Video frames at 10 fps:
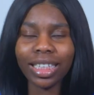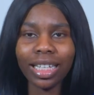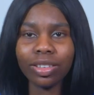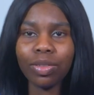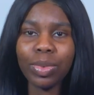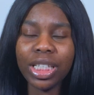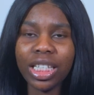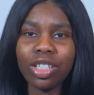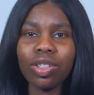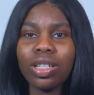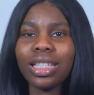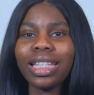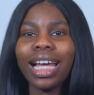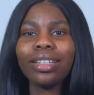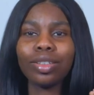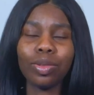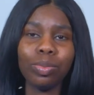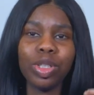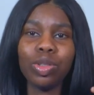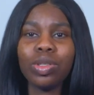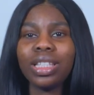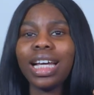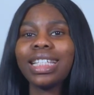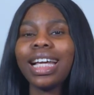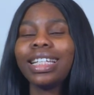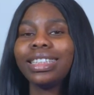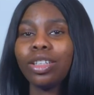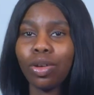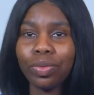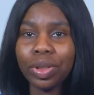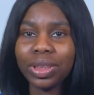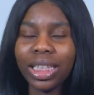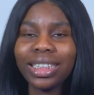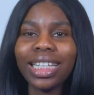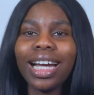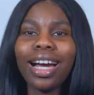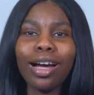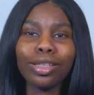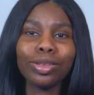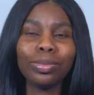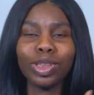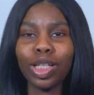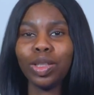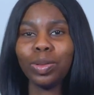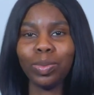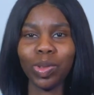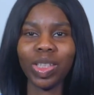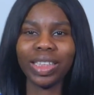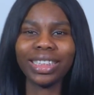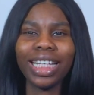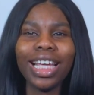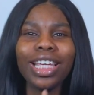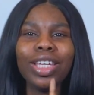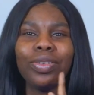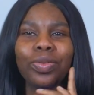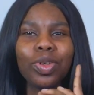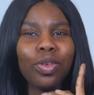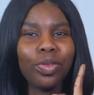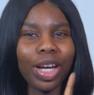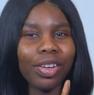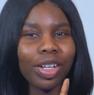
class of medications that could be used as anticonvulsants are calcium channel blockers. If you're very